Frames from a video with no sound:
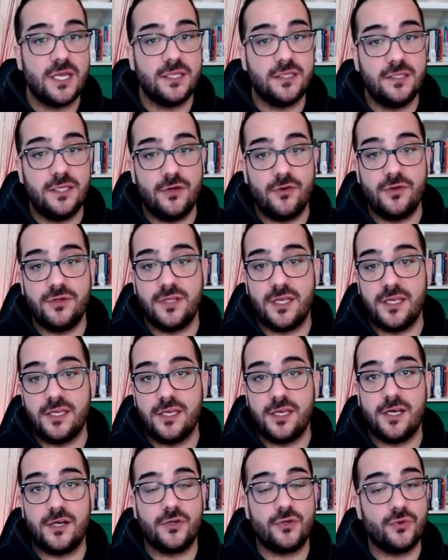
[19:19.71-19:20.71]
during the
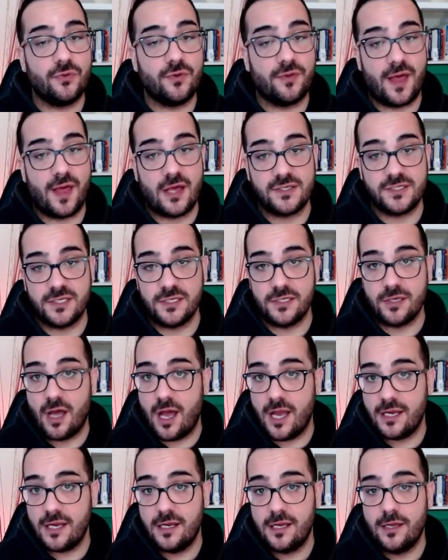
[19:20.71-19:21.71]
year
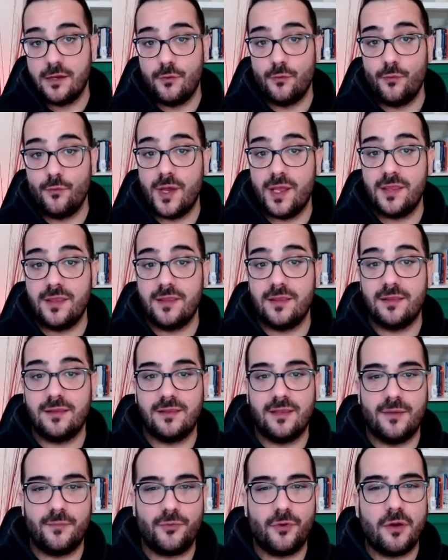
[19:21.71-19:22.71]
2009 when
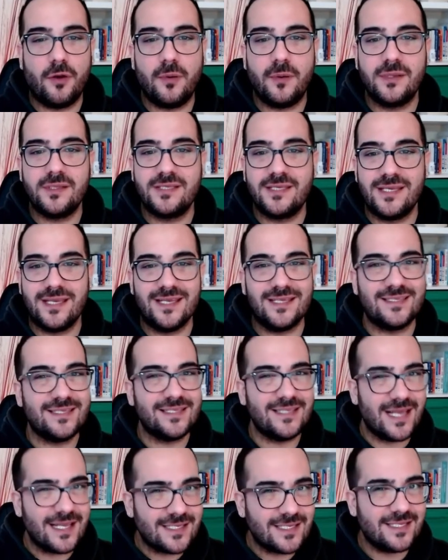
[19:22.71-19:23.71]
the probability is
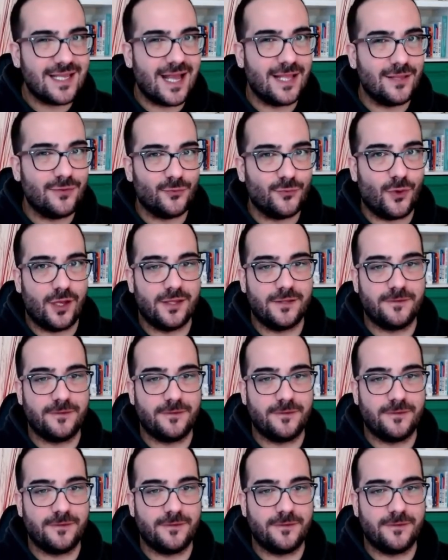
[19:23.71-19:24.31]
less than 1.